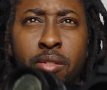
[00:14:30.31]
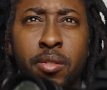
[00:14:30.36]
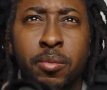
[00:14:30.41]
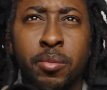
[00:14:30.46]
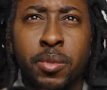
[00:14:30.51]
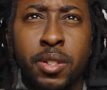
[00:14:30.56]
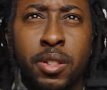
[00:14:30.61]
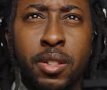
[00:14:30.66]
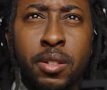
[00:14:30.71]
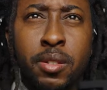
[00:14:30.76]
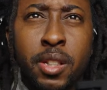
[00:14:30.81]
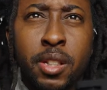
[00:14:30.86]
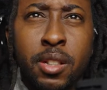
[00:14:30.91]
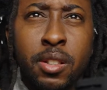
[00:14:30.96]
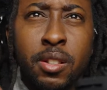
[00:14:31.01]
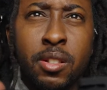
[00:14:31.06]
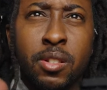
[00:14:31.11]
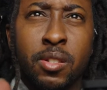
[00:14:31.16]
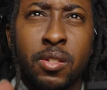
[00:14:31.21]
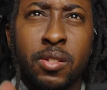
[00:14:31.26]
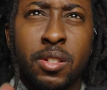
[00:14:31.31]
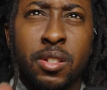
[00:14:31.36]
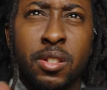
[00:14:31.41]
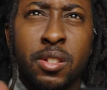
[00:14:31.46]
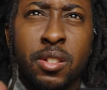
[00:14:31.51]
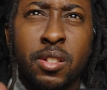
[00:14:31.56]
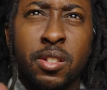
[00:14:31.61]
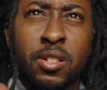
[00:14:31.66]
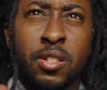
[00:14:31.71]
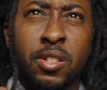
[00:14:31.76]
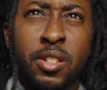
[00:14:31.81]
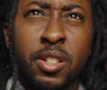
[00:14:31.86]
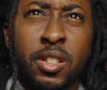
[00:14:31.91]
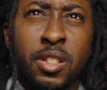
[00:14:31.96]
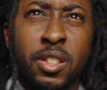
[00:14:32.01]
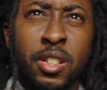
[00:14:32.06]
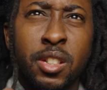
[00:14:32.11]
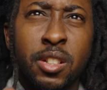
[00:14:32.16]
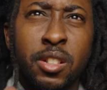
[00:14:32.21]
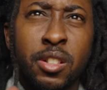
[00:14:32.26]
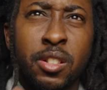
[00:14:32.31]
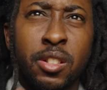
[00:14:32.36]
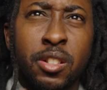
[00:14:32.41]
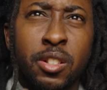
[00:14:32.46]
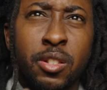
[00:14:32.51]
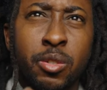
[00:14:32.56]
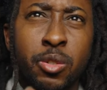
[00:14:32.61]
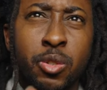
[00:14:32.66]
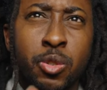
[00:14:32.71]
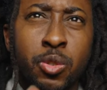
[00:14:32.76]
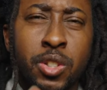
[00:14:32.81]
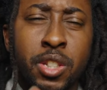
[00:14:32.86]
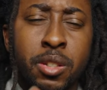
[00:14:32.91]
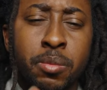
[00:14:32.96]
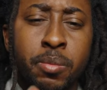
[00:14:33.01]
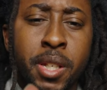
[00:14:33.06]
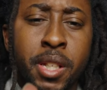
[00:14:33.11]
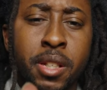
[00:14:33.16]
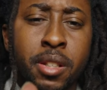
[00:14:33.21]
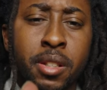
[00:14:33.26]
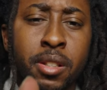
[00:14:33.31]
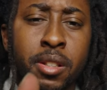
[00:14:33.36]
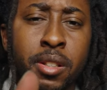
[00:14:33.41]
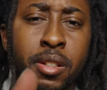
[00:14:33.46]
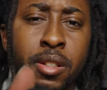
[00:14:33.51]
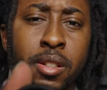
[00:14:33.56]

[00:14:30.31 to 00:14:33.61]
Let me see, get a little closer. See the, the grooves is making.